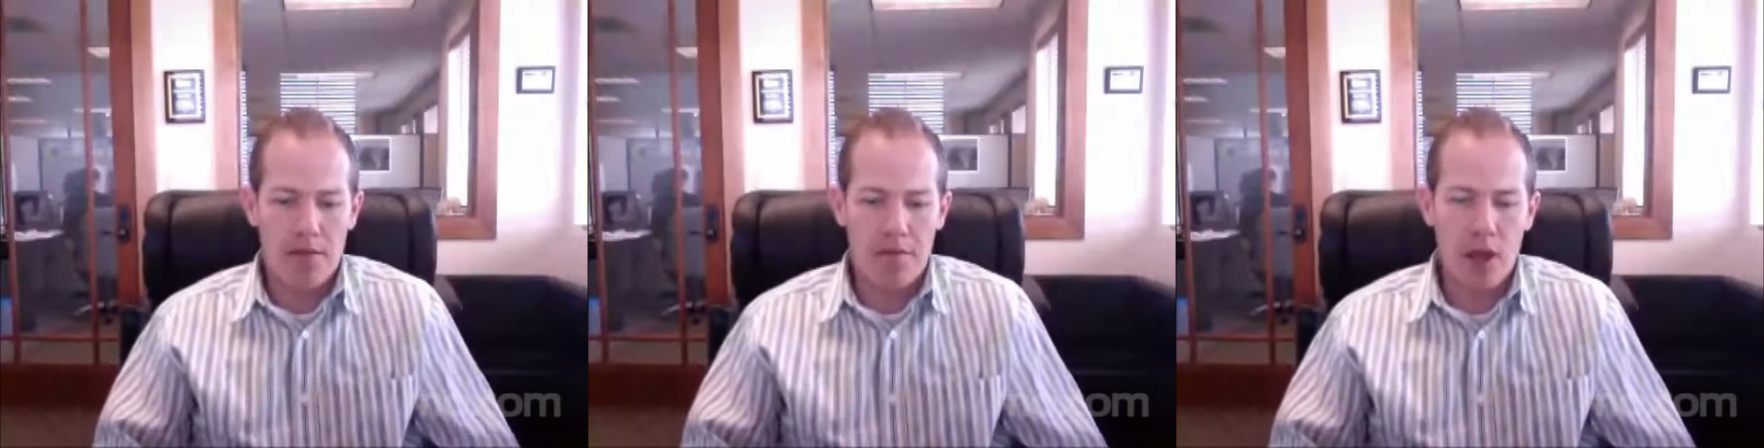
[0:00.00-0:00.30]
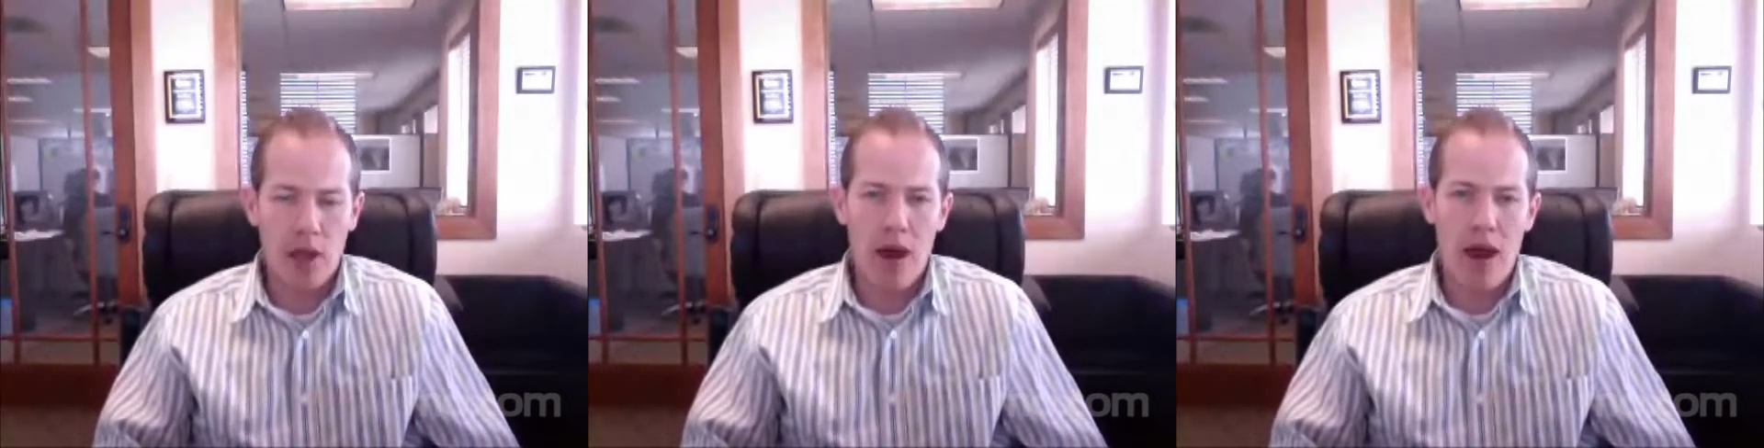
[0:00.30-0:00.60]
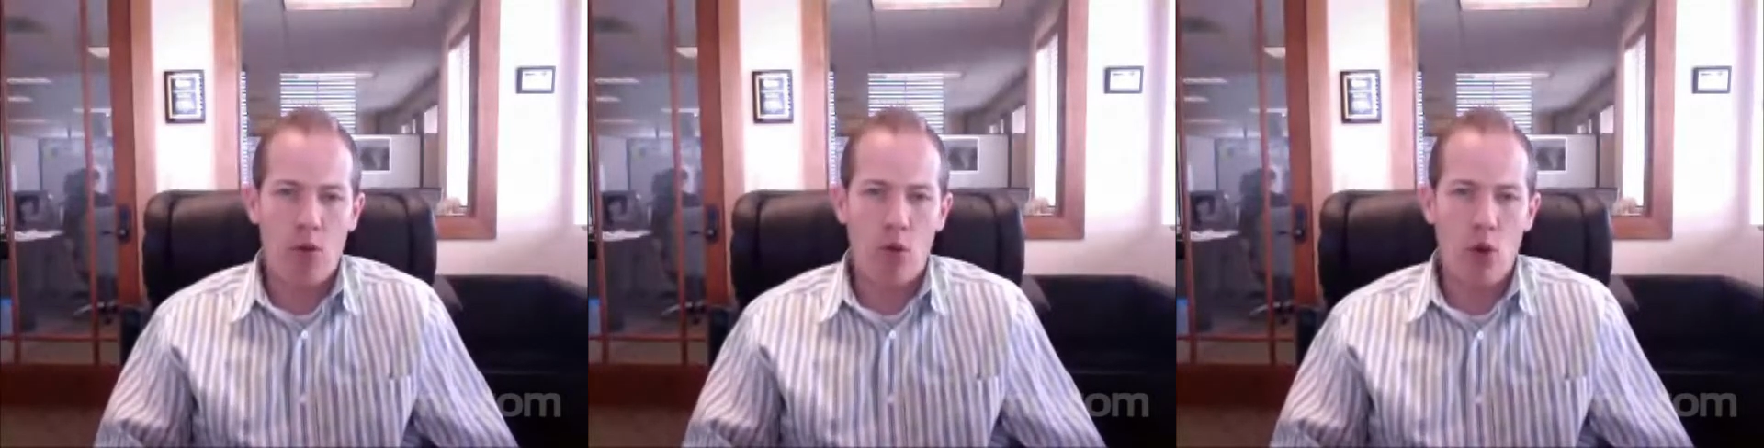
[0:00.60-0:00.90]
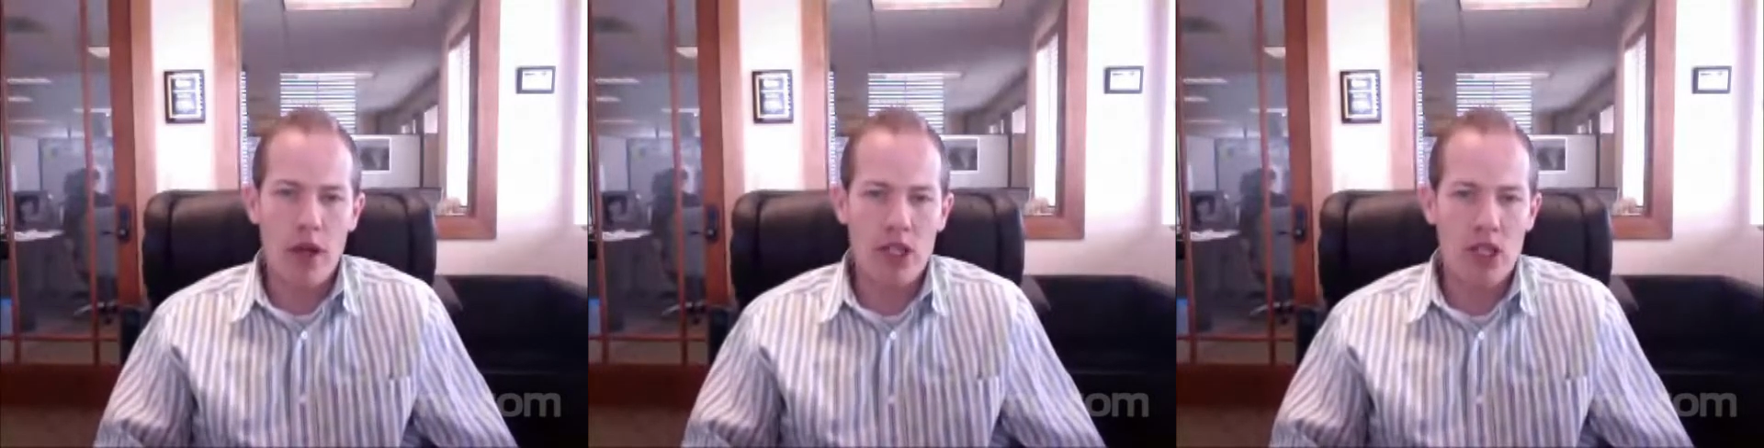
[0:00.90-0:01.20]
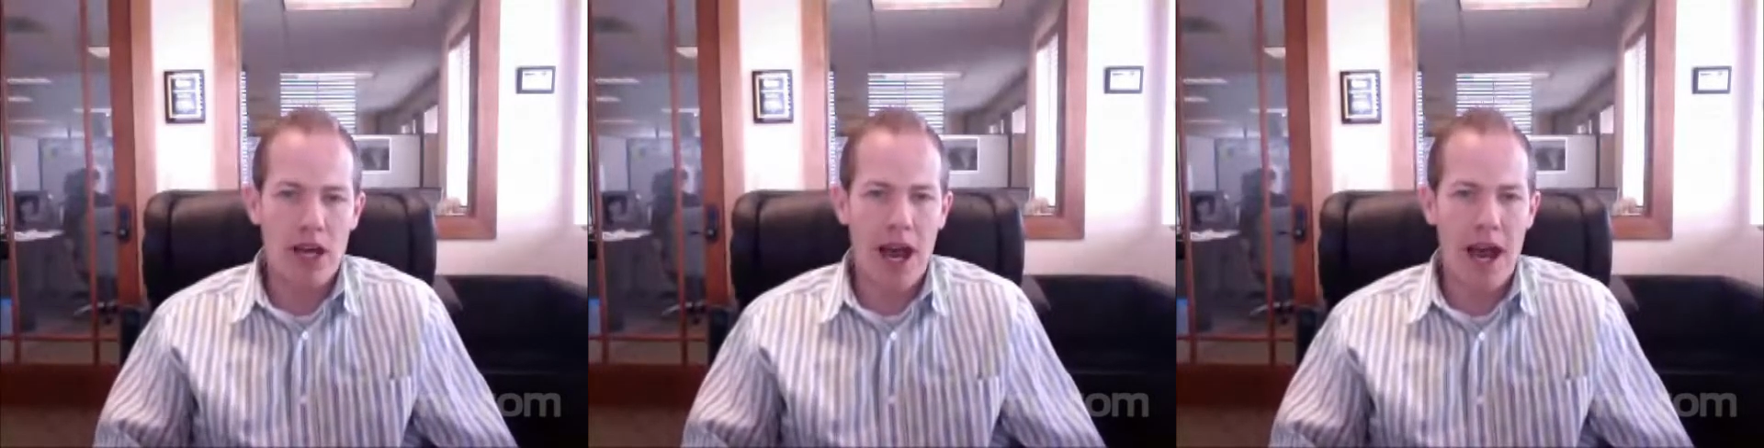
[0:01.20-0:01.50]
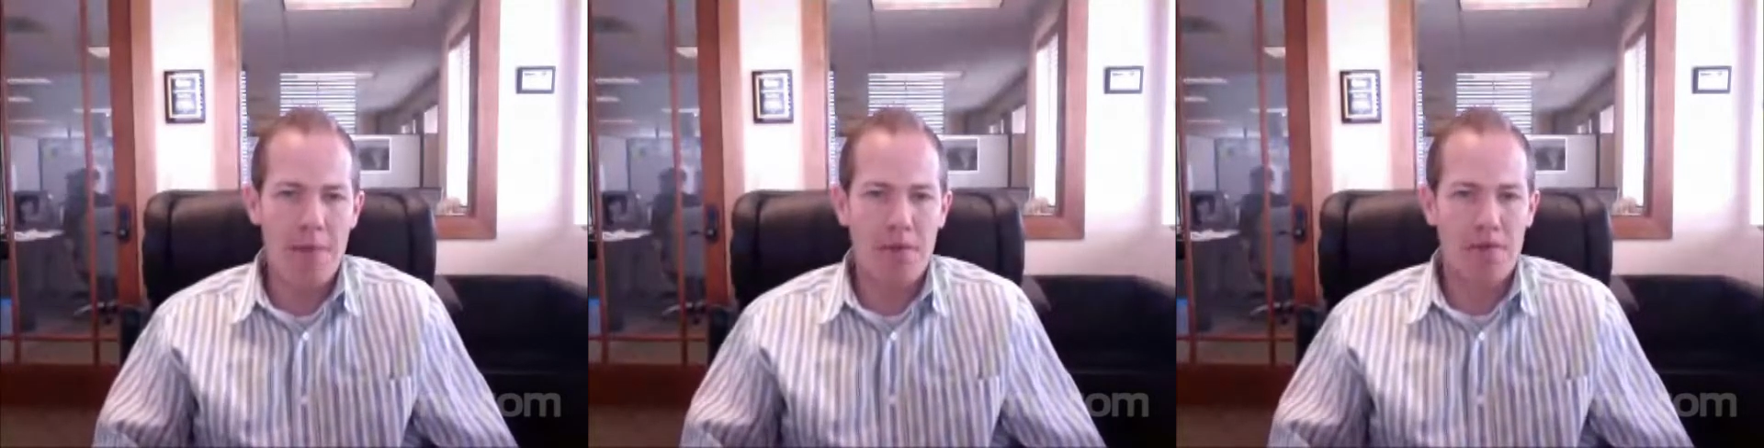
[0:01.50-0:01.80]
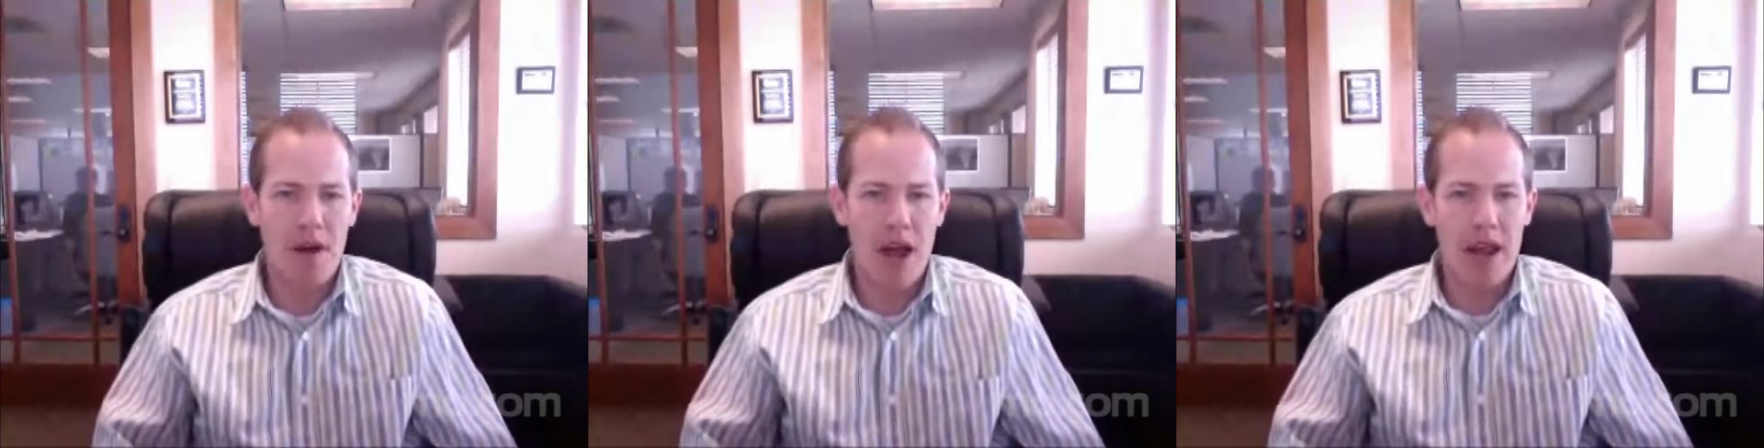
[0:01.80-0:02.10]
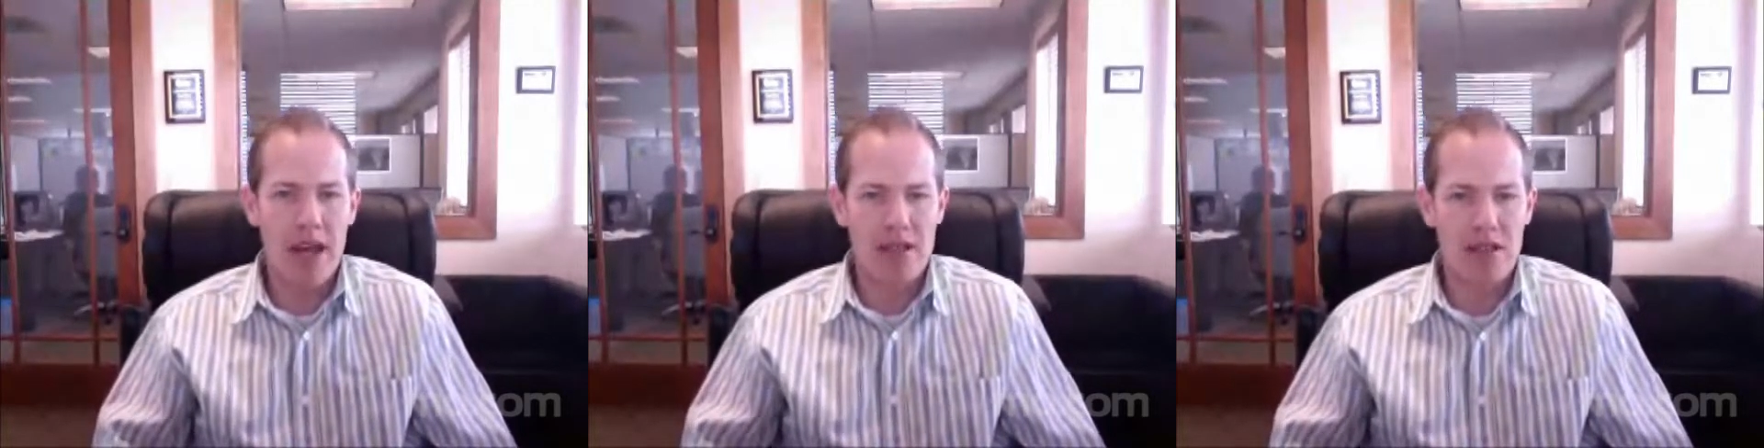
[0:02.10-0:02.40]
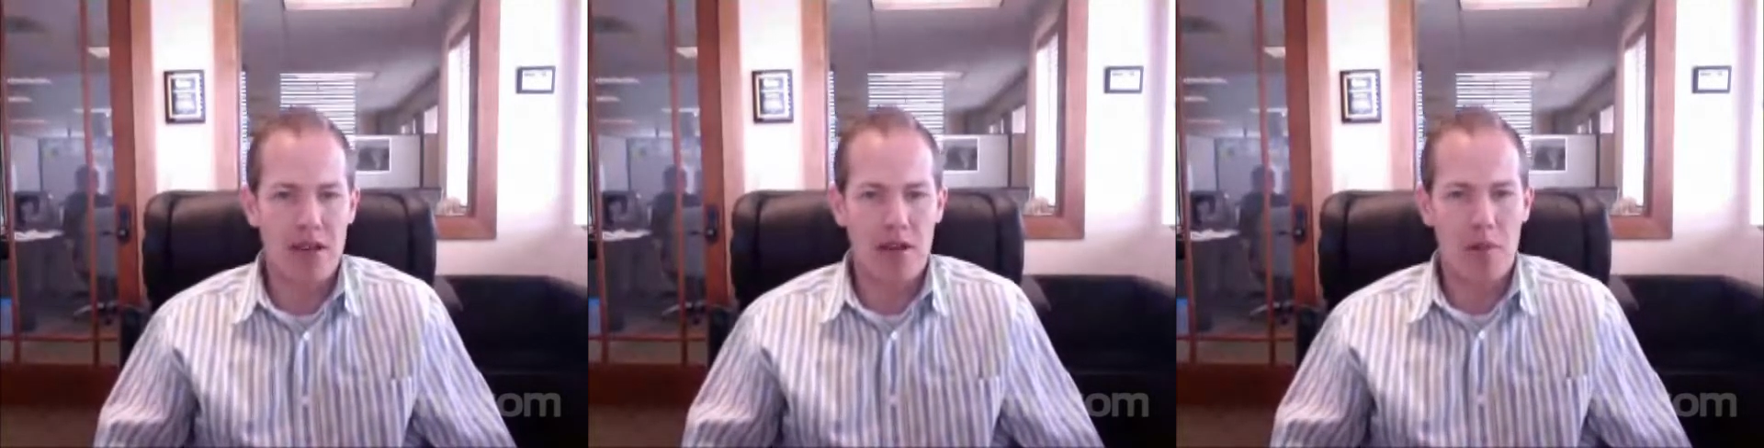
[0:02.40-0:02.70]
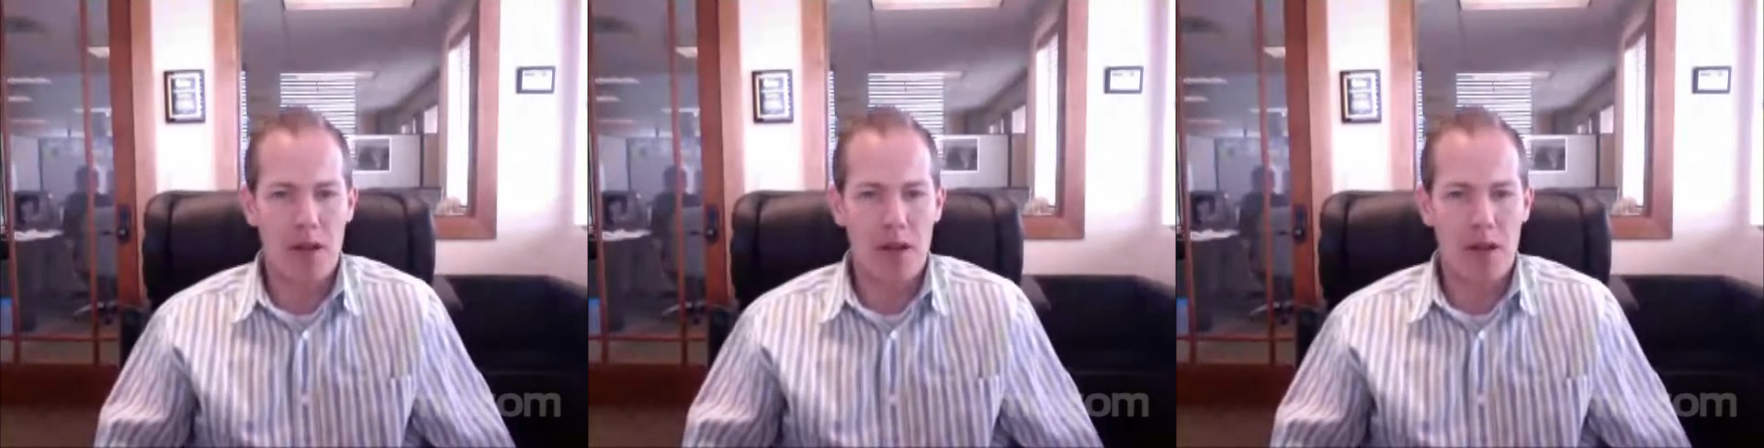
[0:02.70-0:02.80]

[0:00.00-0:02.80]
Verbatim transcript: figure out which type of financing they're the